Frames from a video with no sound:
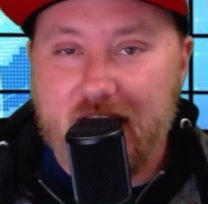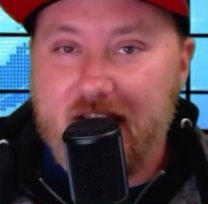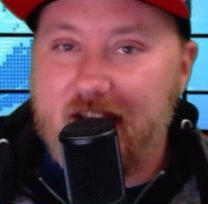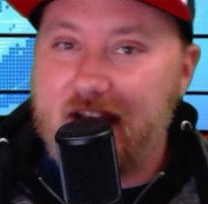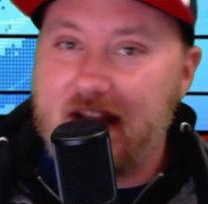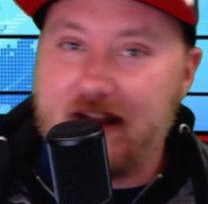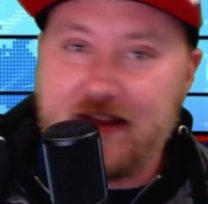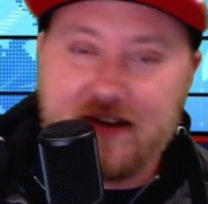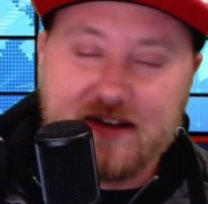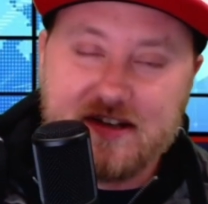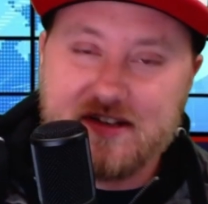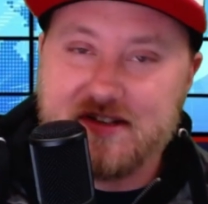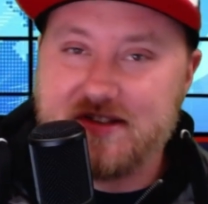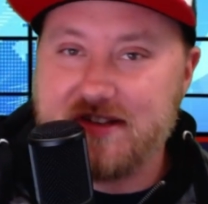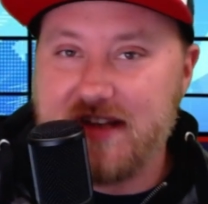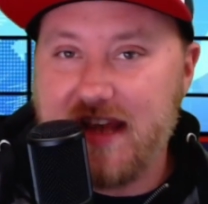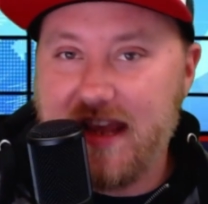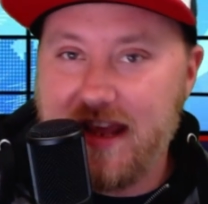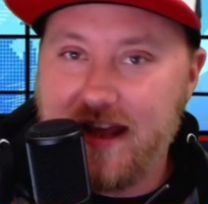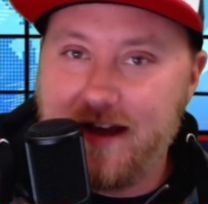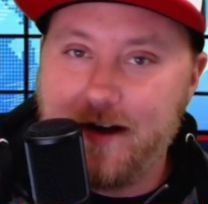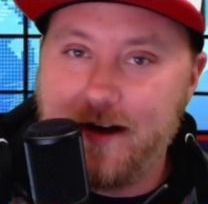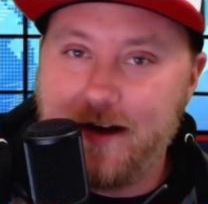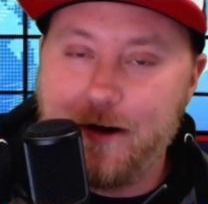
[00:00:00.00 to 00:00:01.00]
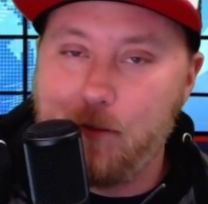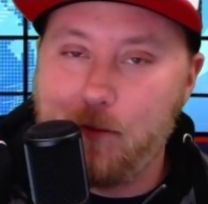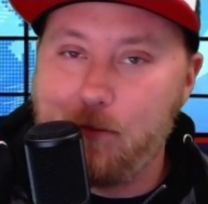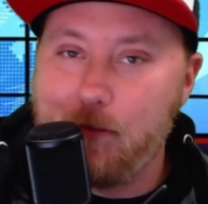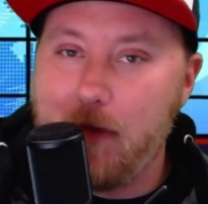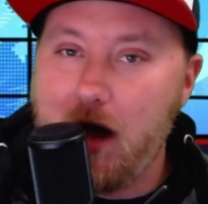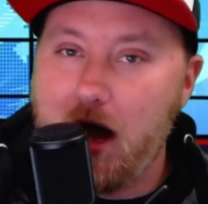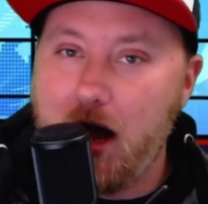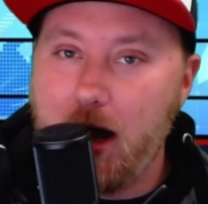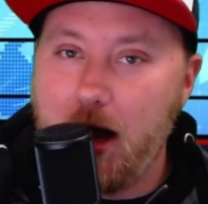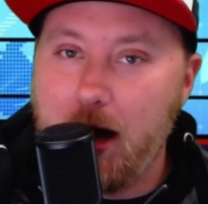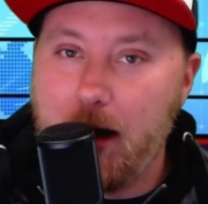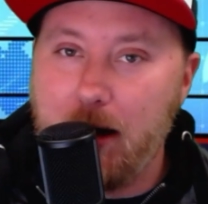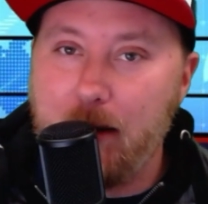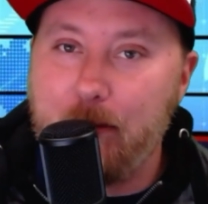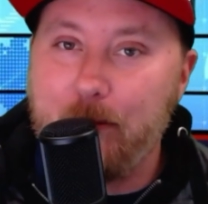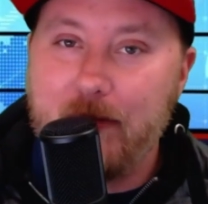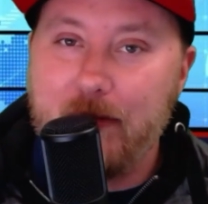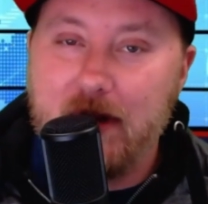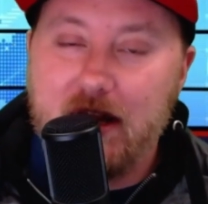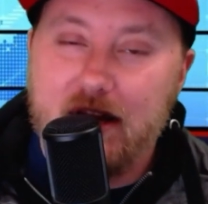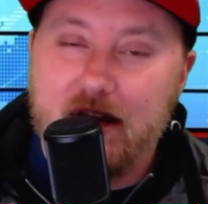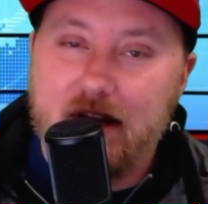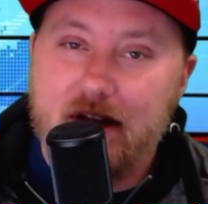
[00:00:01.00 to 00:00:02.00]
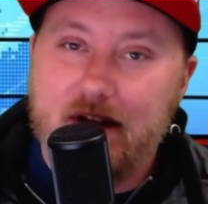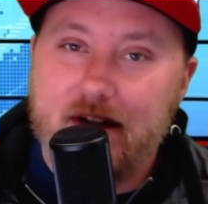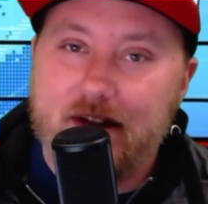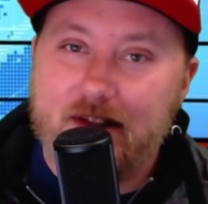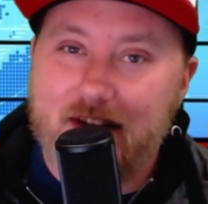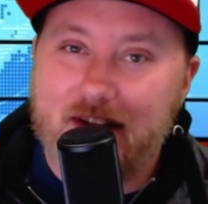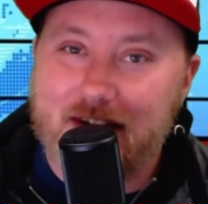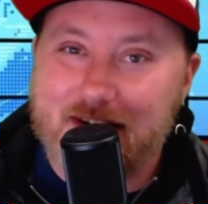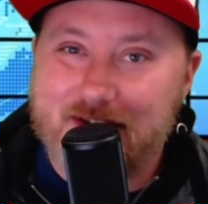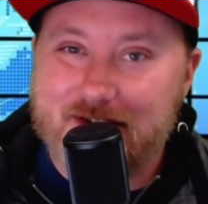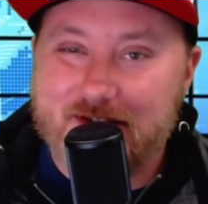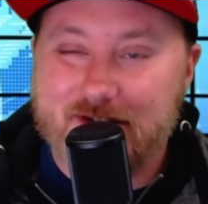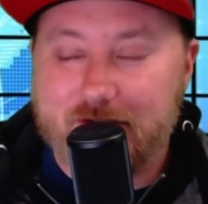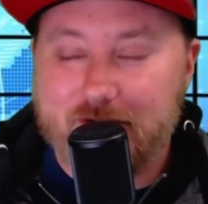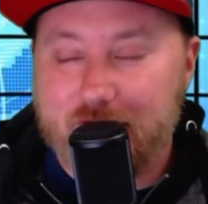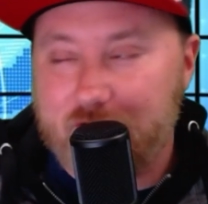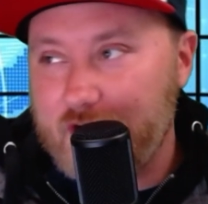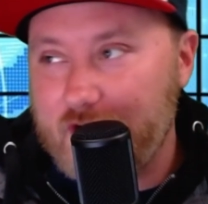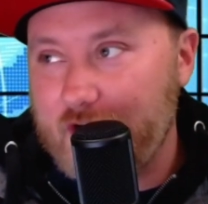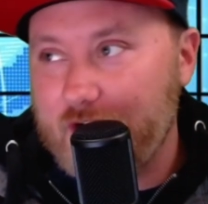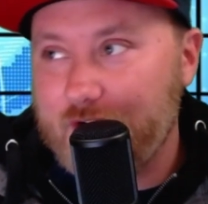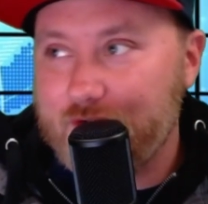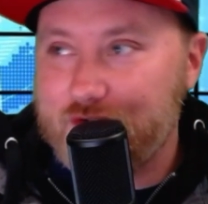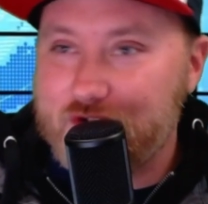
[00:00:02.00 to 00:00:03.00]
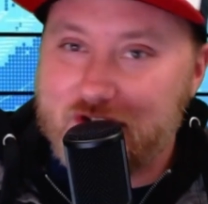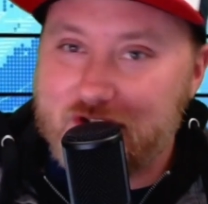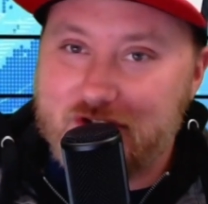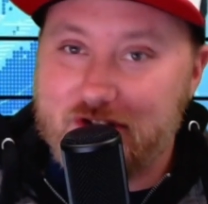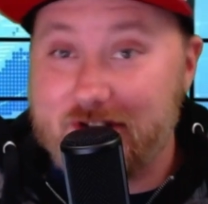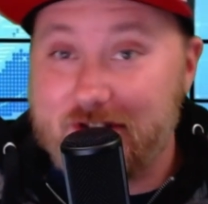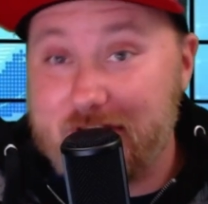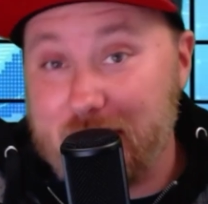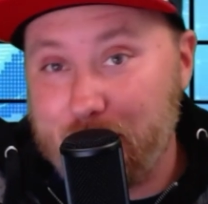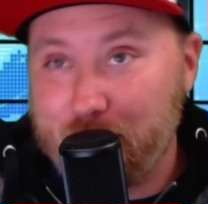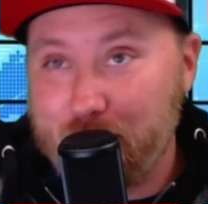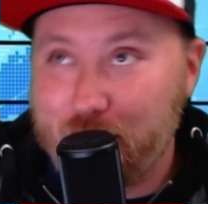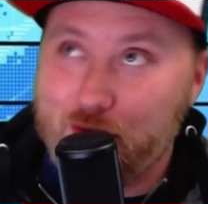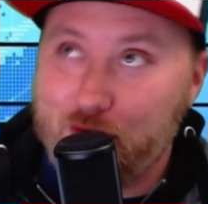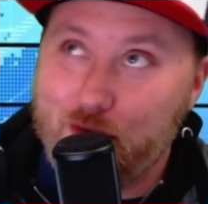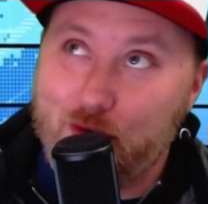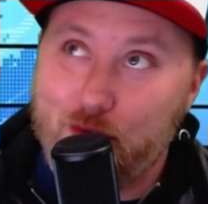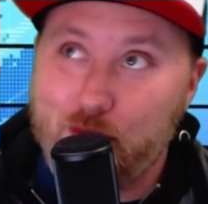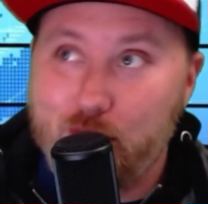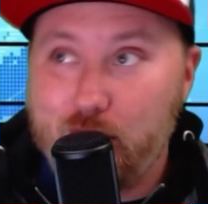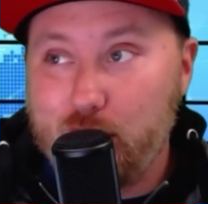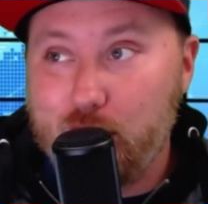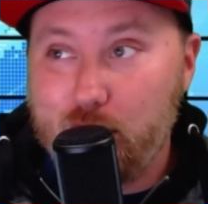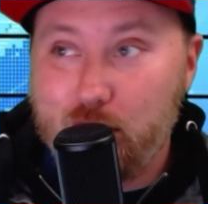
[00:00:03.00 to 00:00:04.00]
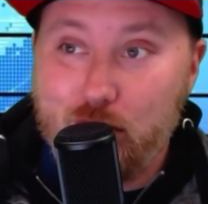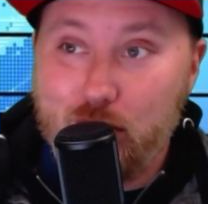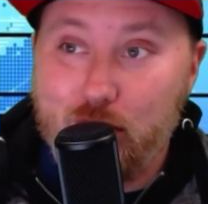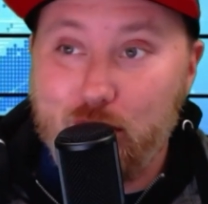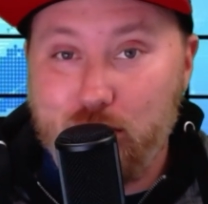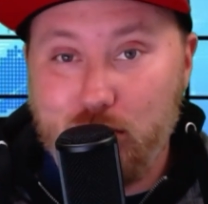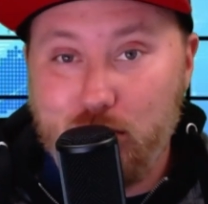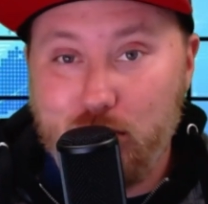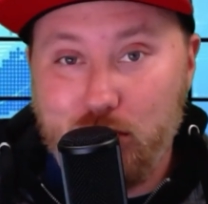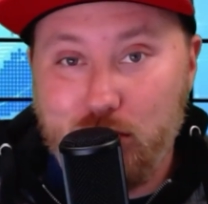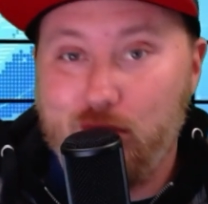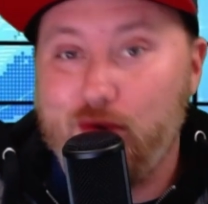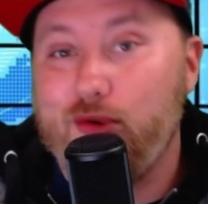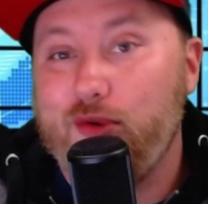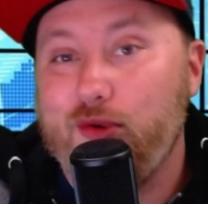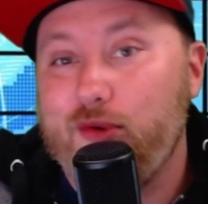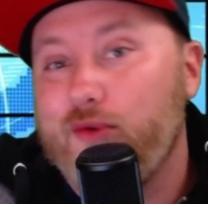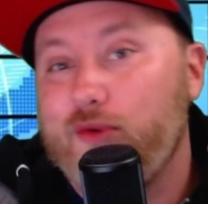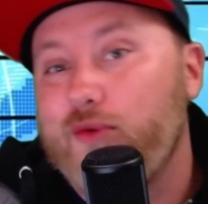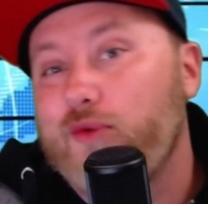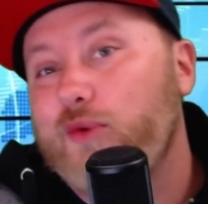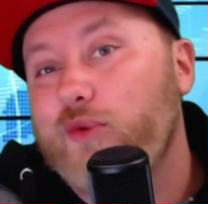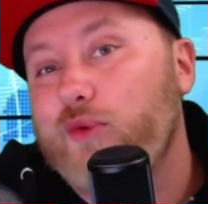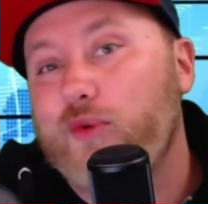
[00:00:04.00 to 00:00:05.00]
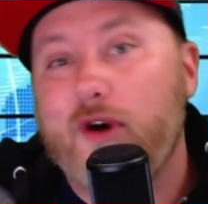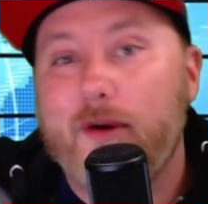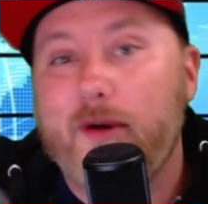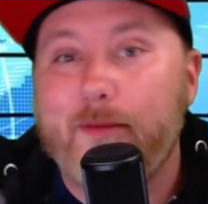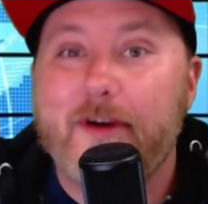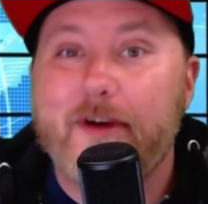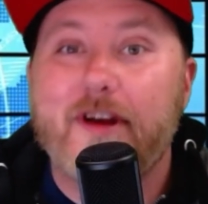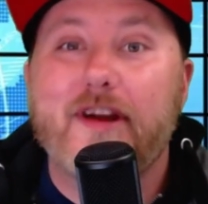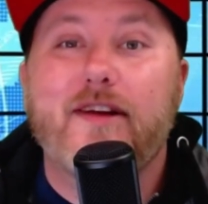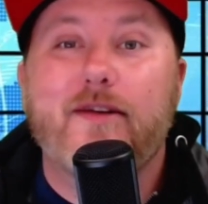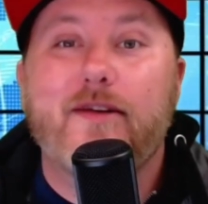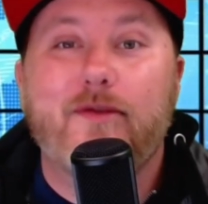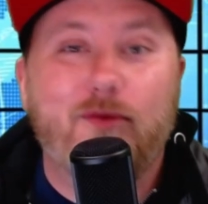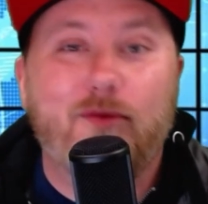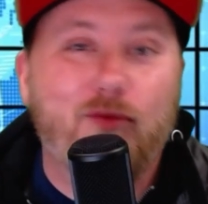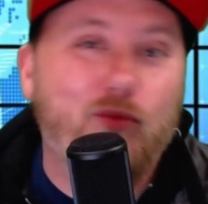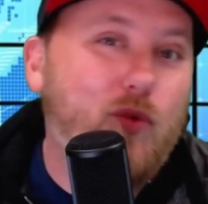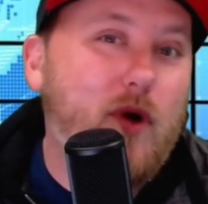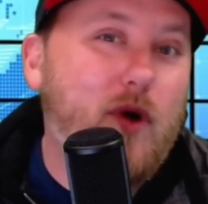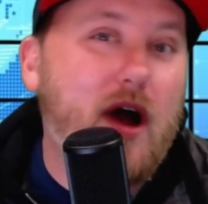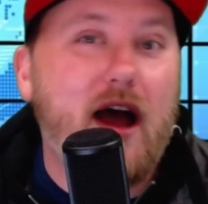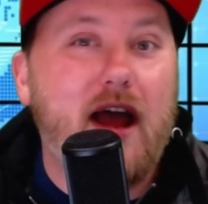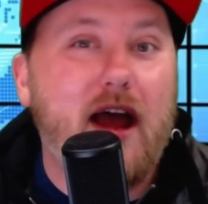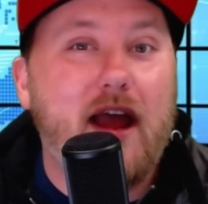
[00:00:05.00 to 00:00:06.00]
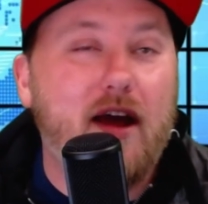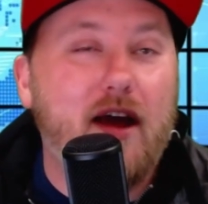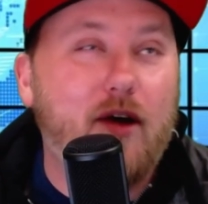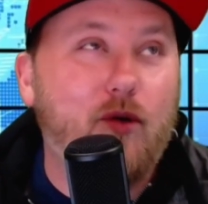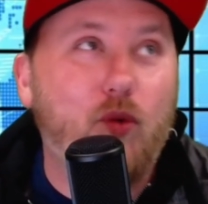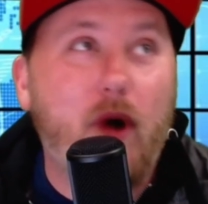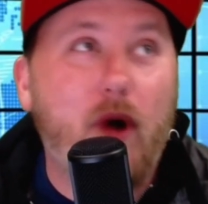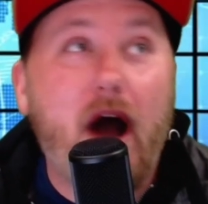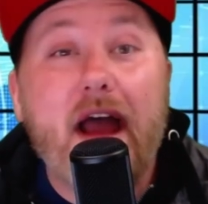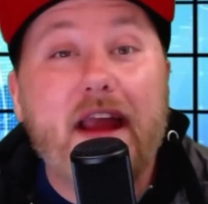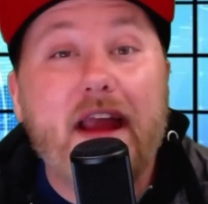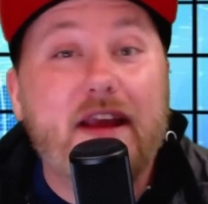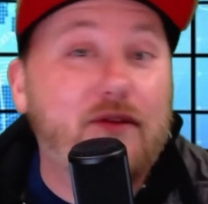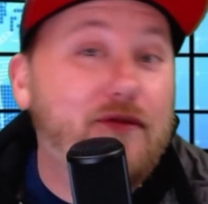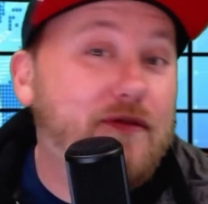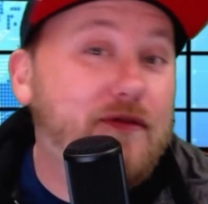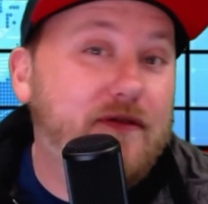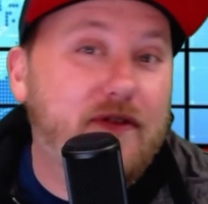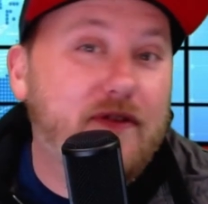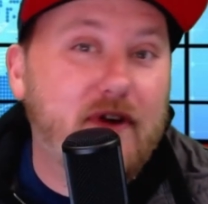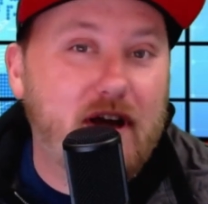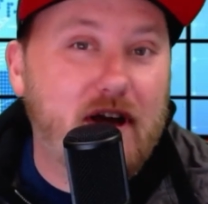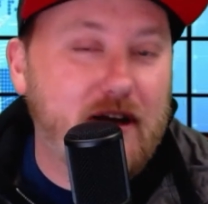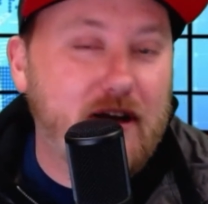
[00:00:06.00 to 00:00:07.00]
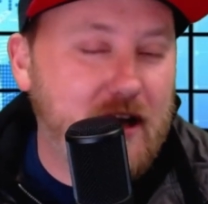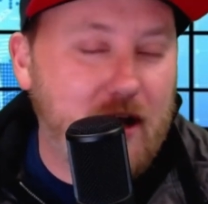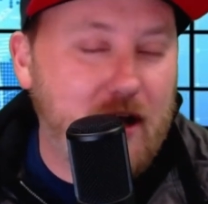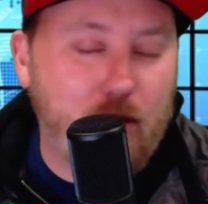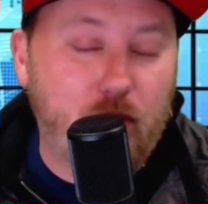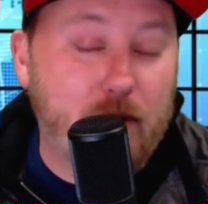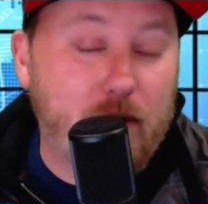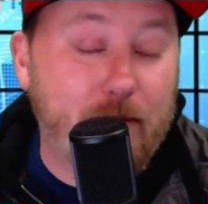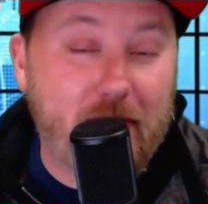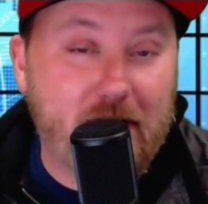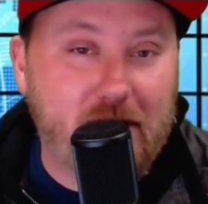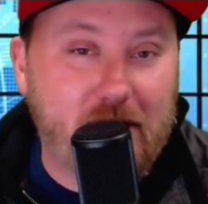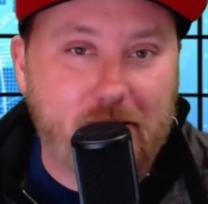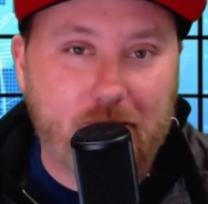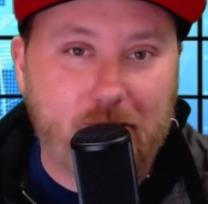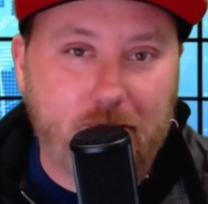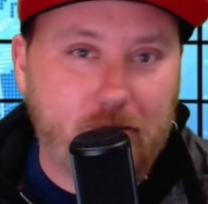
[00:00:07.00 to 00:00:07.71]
And then the stay-at-home mom that's, you know, just your typical woo-woo-woo woman, wife, not woman.